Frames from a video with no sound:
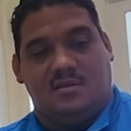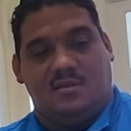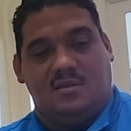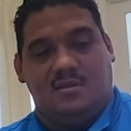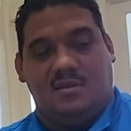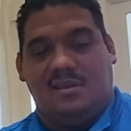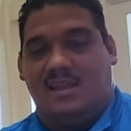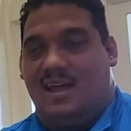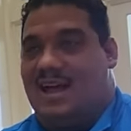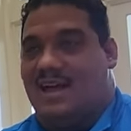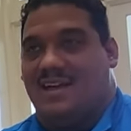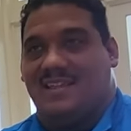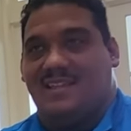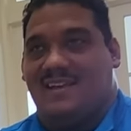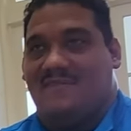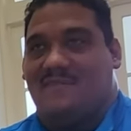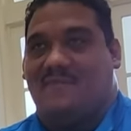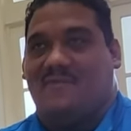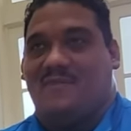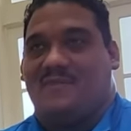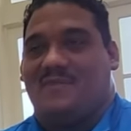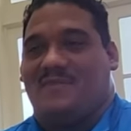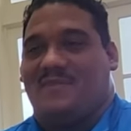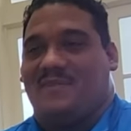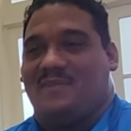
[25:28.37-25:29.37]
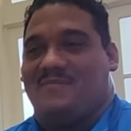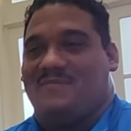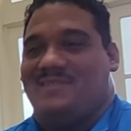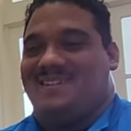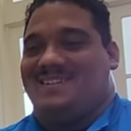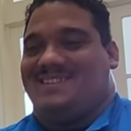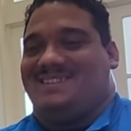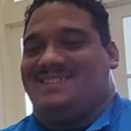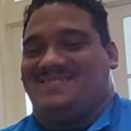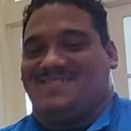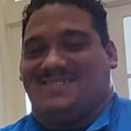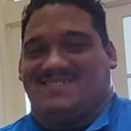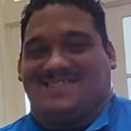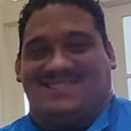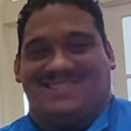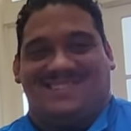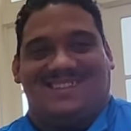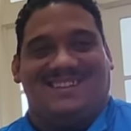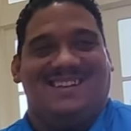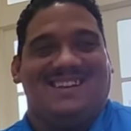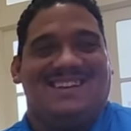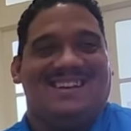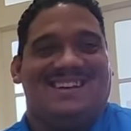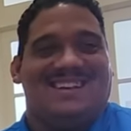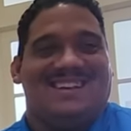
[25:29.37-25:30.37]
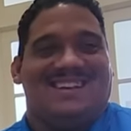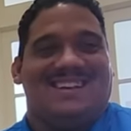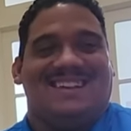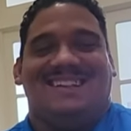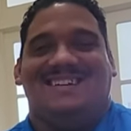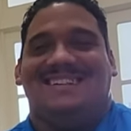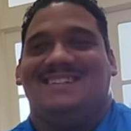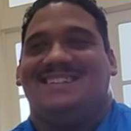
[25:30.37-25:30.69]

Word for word: No, that's 45 minutes worth. Yeah.